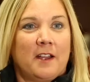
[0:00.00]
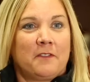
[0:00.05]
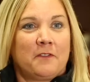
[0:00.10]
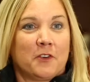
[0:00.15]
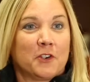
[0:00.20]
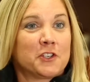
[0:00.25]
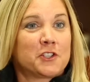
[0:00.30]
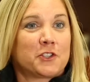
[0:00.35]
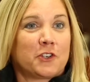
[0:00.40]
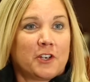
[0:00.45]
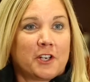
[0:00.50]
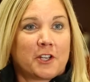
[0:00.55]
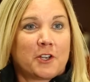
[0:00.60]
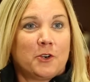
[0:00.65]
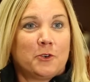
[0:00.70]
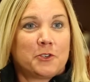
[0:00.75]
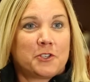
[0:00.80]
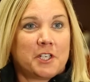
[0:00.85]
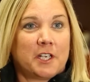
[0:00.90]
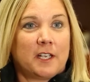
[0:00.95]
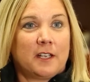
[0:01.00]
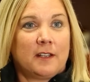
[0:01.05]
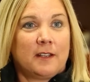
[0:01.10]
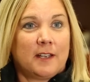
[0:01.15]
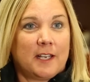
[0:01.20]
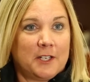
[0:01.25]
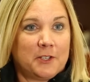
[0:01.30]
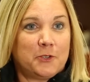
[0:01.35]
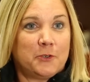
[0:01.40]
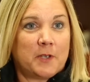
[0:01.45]
I first started
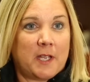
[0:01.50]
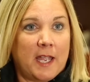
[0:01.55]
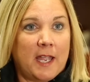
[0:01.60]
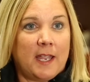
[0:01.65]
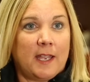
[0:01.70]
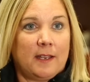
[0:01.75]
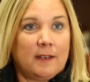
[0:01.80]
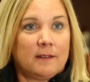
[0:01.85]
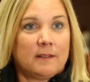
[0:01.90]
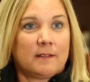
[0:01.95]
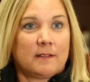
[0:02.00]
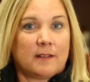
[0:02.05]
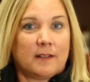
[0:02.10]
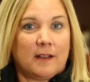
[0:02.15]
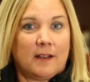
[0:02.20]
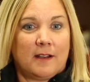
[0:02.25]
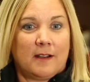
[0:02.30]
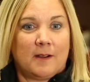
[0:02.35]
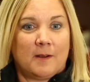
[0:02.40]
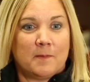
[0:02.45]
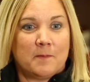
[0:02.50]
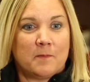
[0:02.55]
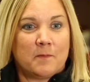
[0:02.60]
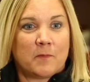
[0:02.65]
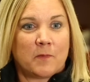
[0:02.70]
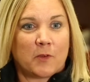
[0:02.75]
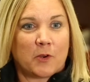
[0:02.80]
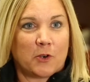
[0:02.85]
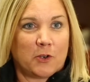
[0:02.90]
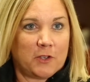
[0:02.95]
coaching at Duquesne,
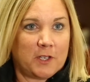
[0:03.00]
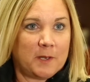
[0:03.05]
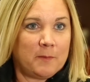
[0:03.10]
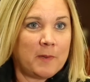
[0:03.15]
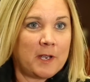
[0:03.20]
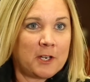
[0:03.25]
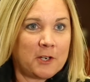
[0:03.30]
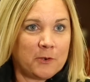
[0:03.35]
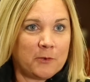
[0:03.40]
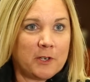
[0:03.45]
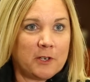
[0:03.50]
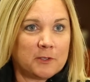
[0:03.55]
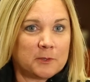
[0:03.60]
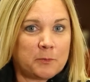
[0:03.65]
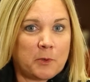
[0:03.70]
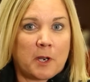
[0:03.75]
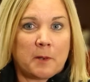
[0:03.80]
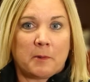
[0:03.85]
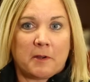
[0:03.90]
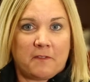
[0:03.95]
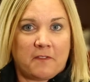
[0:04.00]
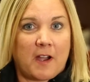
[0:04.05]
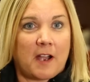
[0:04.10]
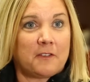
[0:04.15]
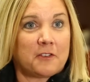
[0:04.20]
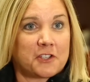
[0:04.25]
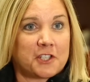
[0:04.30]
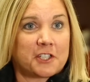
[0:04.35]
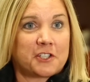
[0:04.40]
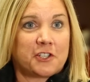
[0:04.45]
um, early in my career, probably about
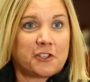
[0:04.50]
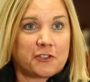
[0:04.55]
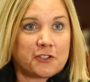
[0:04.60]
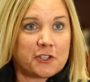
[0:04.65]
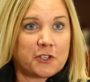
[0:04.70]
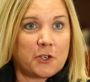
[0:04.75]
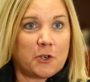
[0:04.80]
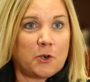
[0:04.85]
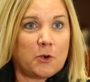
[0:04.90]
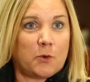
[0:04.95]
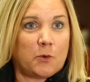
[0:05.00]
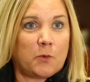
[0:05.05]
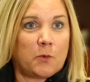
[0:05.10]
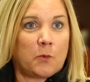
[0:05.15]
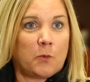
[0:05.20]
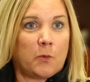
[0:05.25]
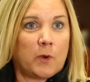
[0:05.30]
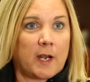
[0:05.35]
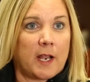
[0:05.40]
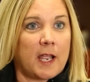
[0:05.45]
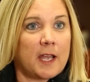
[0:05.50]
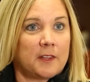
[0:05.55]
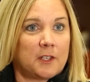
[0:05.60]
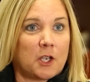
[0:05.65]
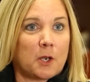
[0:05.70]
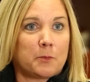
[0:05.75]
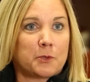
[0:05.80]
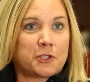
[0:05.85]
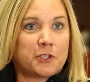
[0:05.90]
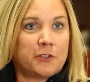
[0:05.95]
five or six years ago, when I had
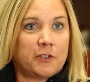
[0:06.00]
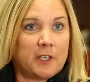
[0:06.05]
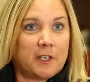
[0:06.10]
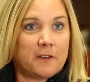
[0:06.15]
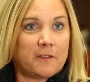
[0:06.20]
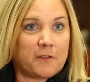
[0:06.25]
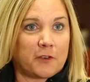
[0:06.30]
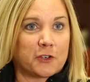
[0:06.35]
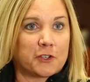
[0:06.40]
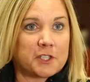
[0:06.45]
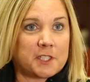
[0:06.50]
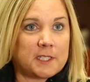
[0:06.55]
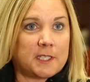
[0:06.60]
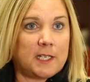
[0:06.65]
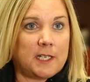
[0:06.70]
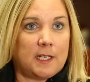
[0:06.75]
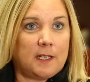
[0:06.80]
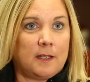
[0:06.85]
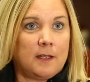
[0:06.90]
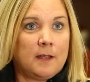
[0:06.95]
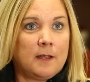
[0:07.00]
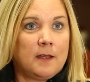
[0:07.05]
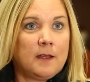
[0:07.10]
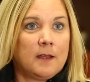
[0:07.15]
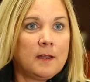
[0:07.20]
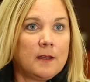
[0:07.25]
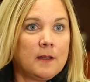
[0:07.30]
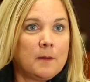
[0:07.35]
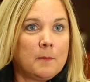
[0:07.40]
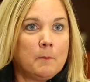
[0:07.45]
the opportunity to first see
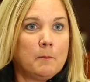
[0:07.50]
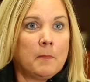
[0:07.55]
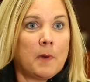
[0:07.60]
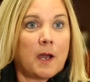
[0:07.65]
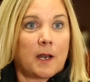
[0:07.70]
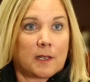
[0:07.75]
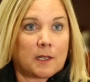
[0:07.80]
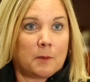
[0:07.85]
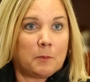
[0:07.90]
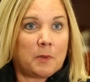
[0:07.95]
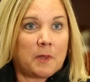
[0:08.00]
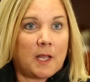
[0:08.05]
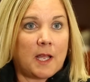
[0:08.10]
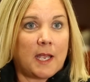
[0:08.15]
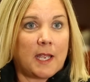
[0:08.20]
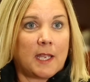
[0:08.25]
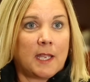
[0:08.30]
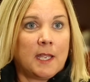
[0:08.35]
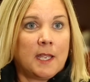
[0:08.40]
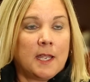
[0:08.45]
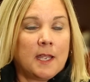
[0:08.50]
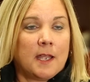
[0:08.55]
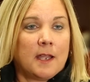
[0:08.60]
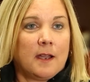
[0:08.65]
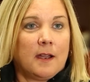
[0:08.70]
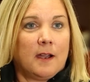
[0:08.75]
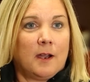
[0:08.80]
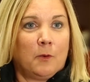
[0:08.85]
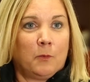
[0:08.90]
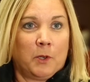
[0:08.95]
Monica play.
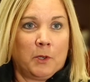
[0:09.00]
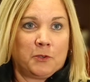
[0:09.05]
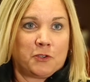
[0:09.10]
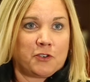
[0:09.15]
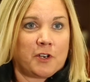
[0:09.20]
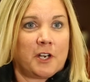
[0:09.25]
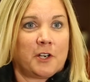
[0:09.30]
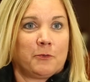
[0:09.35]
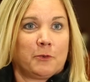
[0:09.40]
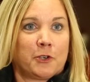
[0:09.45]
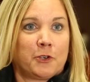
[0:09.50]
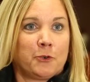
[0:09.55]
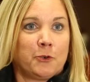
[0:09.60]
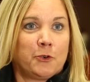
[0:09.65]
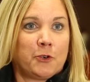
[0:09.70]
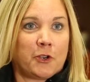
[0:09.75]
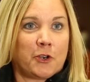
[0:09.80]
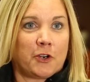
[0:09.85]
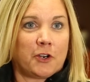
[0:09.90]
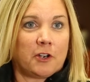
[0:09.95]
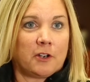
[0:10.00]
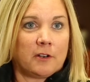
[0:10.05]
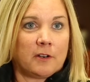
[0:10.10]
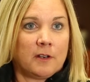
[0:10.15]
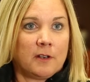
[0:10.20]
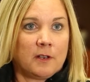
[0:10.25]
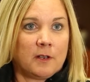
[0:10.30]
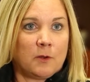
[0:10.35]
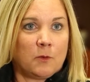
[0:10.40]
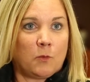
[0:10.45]
Uh, we tried to recruit her
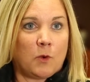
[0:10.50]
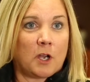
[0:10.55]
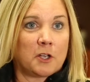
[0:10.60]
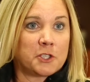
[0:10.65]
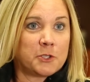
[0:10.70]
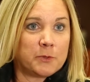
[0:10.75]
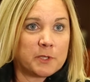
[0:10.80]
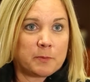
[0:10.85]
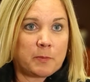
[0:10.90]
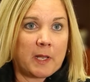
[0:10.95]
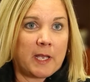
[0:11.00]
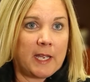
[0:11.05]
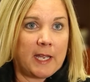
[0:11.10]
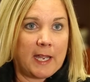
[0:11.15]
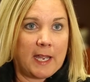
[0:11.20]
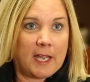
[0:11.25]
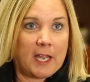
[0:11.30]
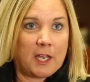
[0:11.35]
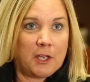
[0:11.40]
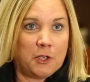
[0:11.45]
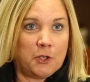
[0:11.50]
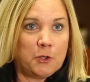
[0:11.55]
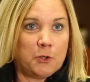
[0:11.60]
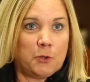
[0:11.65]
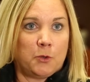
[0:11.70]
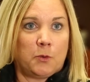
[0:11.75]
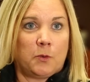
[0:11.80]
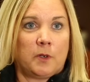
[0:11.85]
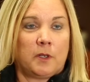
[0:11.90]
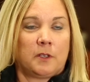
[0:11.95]
while she was playing
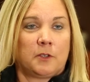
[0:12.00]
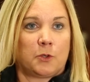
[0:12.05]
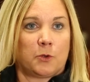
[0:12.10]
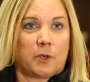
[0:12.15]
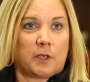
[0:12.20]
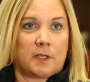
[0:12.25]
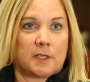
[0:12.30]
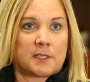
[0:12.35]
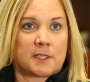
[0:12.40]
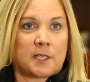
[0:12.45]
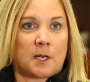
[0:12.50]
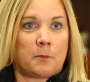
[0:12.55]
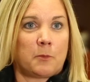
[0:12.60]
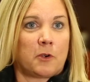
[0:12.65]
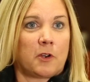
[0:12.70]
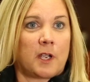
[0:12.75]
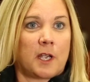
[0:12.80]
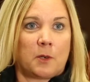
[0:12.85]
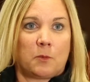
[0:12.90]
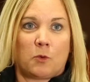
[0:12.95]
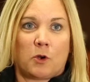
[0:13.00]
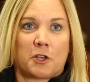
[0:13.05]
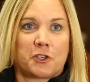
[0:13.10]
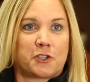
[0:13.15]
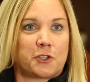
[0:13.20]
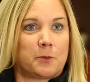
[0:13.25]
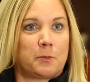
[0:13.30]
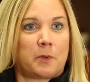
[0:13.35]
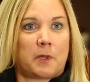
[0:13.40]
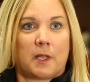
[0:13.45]
AAU during the summer. I had
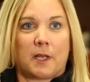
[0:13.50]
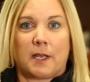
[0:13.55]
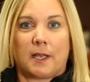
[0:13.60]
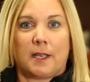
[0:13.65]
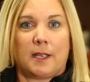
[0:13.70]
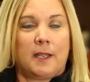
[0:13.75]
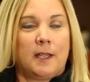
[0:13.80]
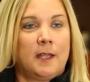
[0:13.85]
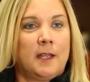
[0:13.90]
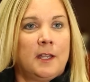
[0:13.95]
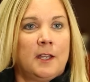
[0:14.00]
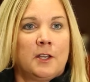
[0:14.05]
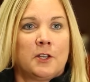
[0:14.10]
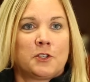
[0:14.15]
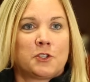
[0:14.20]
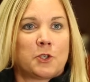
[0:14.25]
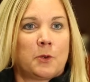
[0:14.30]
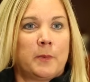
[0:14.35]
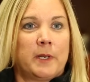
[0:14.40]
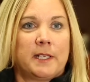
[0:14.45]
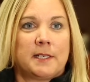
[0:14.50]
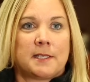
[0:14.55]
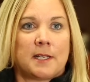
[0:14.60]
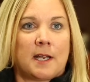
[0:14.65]
watched her play so many